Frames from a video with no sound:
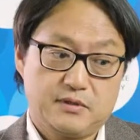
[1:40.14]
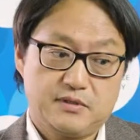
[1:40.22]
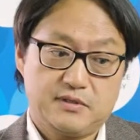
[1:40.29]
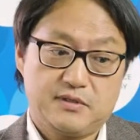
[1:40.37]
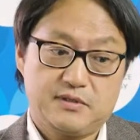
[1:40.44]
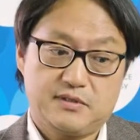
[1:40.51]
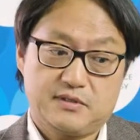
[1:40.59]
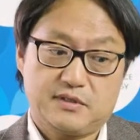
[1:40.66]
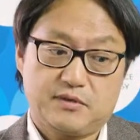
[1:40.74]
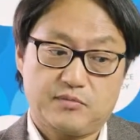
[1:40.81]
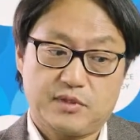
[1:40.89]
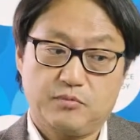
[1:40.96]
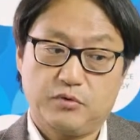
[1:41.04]
this is a
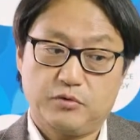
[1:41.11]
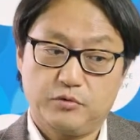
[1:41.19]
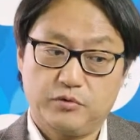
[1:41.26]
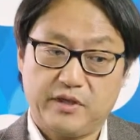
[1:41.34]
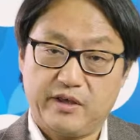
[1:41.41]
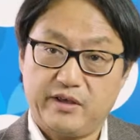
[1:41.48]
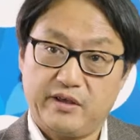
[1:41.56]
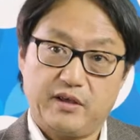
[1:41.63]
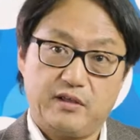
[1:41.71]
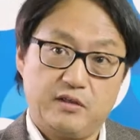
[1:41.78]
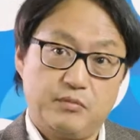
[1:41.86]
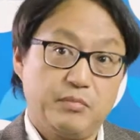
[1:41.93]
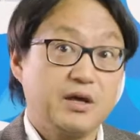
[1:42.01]
sample you take at
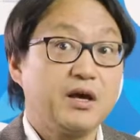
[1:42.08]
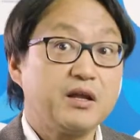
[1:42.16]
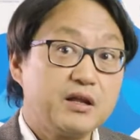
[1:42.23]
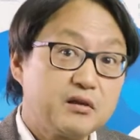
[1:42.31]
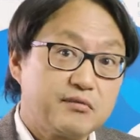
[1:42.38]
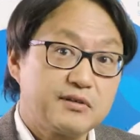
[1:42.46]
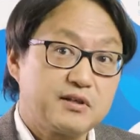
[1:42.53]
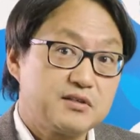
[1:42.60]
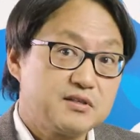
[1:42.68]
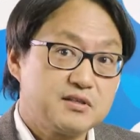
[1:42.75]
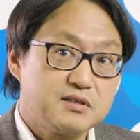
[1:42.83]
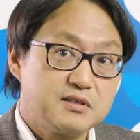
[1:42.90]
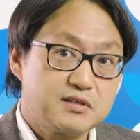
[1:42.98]
the beginning of the
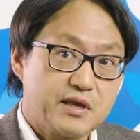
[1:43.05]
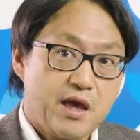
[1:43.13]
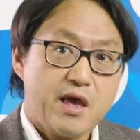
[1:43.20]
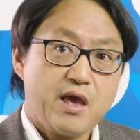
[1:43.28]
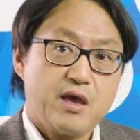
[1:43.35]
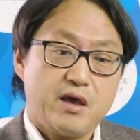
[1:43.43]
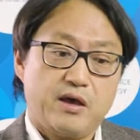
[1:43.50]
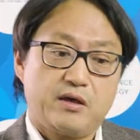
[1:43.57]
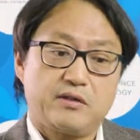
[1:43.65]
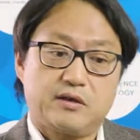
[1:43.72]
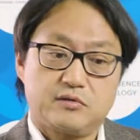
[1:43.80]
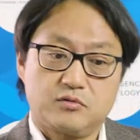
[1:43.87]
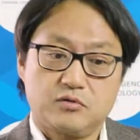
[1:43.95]
disease, and
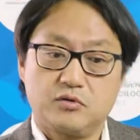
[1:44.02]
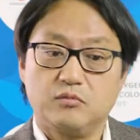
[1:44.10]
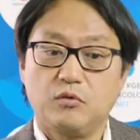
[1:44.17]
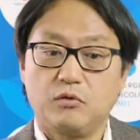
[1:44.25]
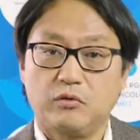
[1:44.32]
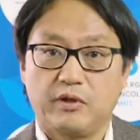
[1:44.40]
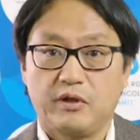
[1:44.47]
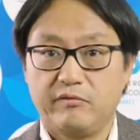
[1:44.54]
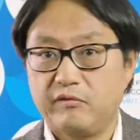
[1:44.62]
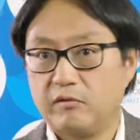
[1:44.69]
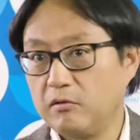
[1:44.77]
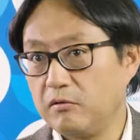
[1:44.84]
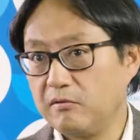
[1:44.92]
as tumor
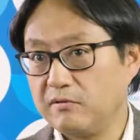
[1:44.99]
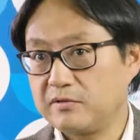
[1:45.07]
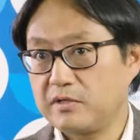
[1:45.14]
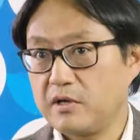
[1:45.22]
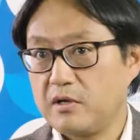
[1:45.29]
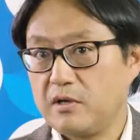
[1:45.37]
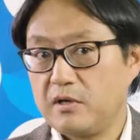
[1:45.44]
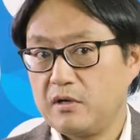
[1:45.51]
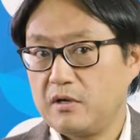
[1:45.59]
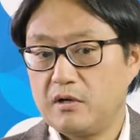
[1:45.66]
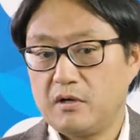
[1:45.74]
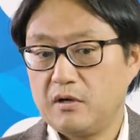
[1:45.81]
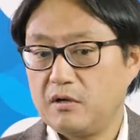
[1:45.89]
evolves,
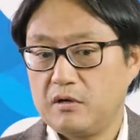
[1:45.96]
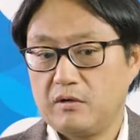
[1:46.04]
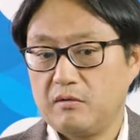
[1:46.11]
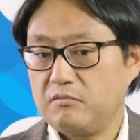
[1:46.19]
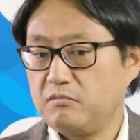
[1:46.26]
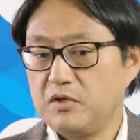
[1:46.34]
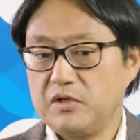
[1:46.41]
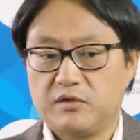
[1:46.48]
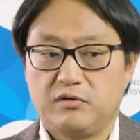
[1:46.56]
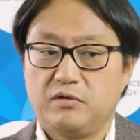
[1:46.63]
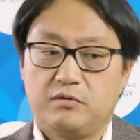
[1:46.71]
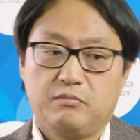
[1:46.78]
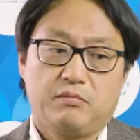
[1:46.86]
uh,
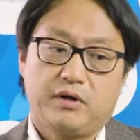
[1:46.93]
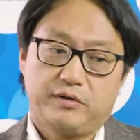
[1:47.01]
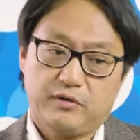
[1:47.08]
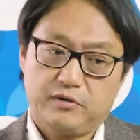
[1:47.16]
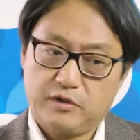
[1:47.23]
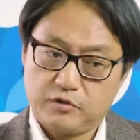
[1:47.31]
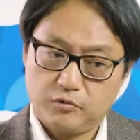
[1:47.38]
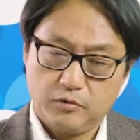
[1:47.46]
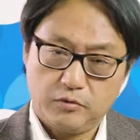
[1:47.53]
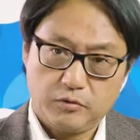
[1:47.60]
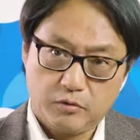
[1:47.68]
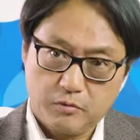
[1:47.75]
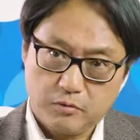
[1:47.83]
either by the natural
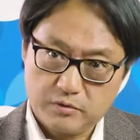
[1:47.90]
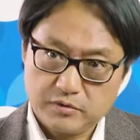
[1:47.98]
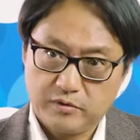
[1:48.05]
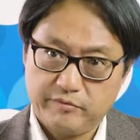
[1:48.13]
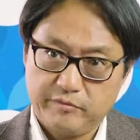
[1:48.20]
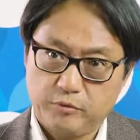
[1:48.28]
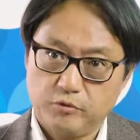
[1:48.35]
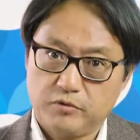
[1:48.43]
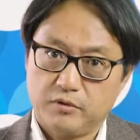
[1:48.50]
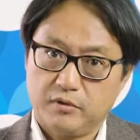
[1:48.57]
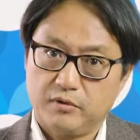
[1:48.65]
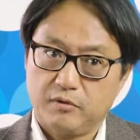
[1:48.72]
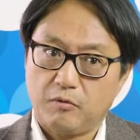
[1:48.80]
course of
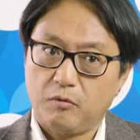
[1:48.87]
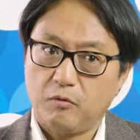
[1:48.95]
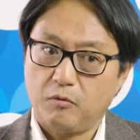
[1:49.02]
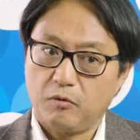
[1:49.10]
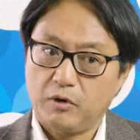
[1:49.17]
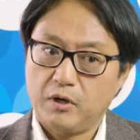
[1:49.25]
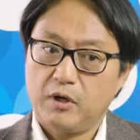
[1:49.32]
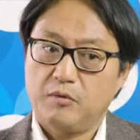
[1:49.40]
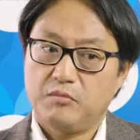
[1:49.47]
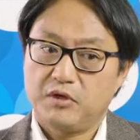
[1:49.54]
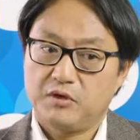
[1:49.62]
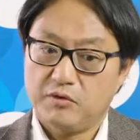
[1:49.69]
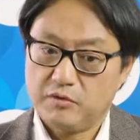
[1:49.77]
evolution or
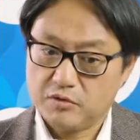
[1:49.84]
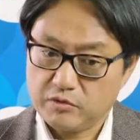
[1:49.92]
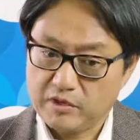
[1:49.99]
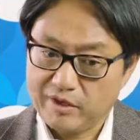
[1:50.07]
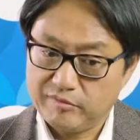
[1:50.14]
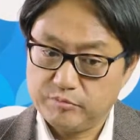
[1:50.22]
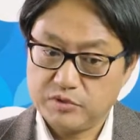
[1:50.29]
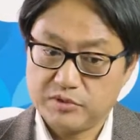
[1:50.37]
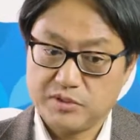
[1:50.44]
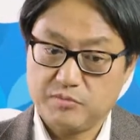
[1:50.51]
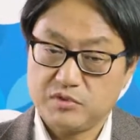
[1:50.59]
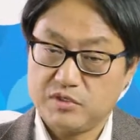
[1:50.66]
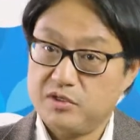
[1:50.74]
because you have put
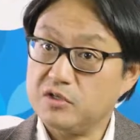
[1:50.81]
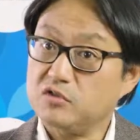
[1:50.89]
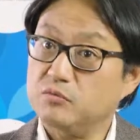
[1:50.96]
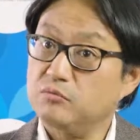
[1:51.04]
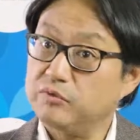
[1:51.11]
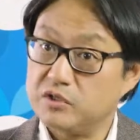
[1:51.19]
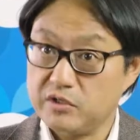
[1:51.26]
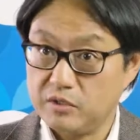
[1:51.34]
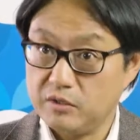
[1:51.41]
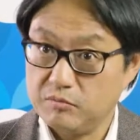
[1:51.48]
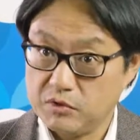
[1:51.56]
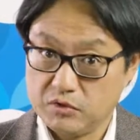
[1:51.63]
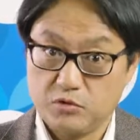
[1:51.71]
some selection pressure,
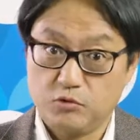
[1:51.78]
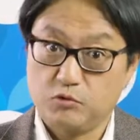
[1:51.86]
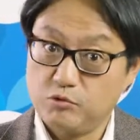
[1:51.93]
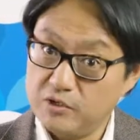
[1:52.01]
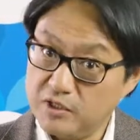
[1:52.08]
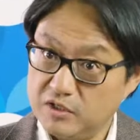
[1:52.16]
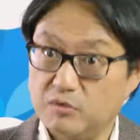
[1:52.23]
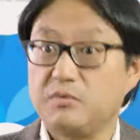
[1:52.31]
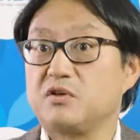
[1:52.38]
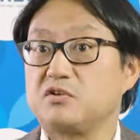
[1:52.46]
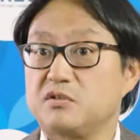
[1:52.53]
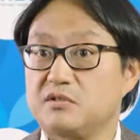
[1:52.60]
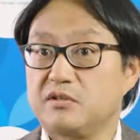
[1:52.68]
because you treated
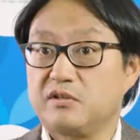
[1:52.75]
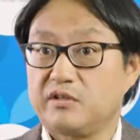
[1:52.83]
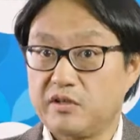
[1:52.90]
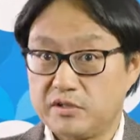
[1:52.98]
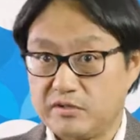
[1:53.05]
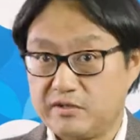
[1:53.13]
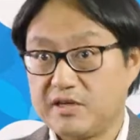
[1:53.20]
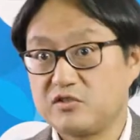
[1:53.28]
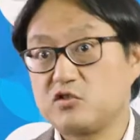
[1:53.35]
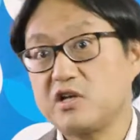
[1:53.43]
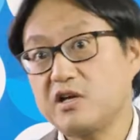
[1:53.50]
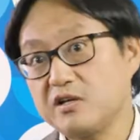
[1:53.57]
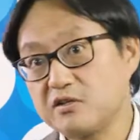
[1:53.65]
patients and cancer has
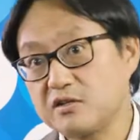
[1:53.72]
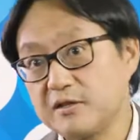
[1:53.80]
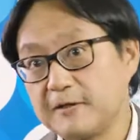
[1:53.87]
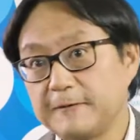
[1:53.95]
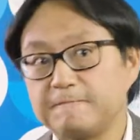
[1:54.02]
changed,